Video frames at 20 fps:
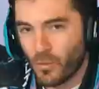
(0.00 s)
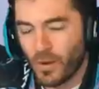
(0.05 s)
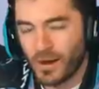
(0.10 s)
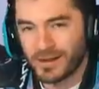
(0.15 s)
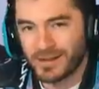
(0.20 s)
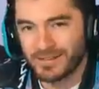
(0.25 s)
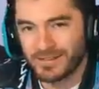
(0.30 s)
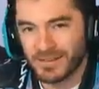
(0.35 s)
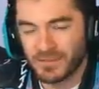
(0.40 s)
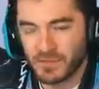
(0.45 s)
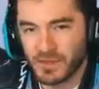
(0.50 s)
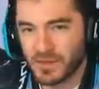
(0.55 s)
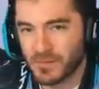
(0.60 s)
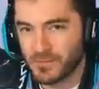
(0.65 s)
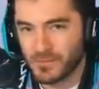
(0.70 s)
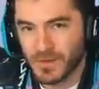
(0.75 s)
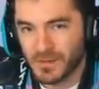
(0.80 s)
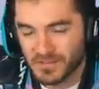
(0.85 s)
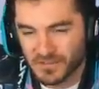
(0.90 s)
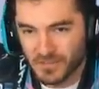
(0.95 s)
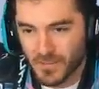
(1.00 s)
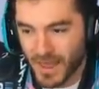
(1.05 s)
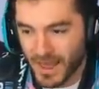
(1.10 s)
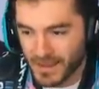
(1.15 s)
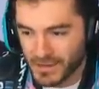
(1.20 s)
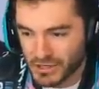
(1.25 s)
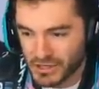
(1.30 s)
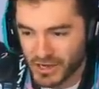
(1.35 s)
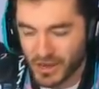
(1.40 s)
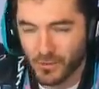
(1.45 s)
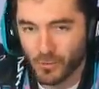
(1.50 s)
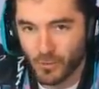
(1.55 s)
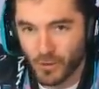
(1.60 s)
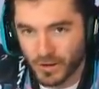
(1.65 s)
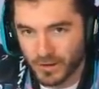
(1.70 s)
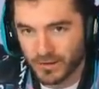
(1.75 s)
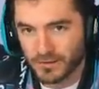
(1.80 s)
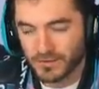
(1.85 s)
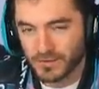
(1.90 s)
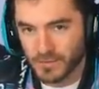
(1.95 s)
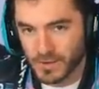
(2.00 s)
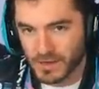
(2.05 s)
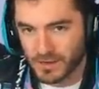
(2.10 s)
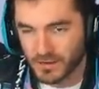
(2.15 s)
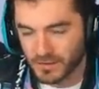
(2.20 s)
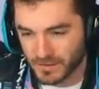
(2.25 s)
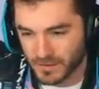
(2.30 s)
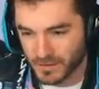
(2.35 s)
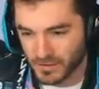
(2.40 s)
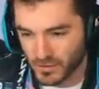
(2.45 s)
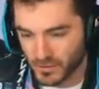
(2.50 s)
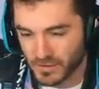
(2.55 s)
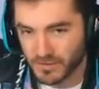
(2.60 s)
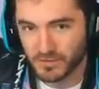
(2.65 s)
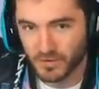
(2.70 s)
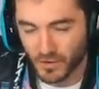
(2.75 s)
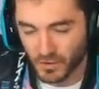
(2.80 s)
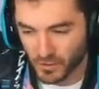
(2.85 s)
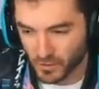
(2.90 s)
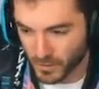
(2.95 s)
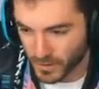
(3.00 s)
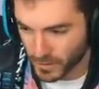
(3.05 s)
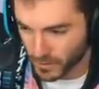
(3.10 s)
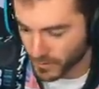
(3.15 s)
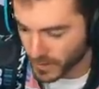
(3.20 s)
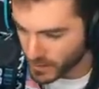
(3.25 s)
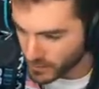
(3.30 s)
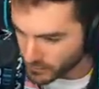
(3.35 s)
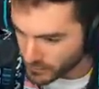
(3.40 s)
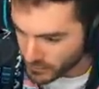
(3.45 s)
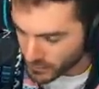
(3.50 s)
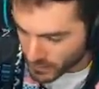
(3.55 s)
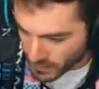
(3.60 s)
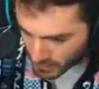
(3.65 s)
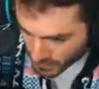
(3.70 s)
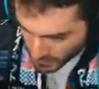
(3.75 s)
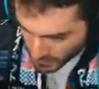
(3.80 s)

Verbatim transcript: want it to be a mismatch. I want it to be continuous all the way around.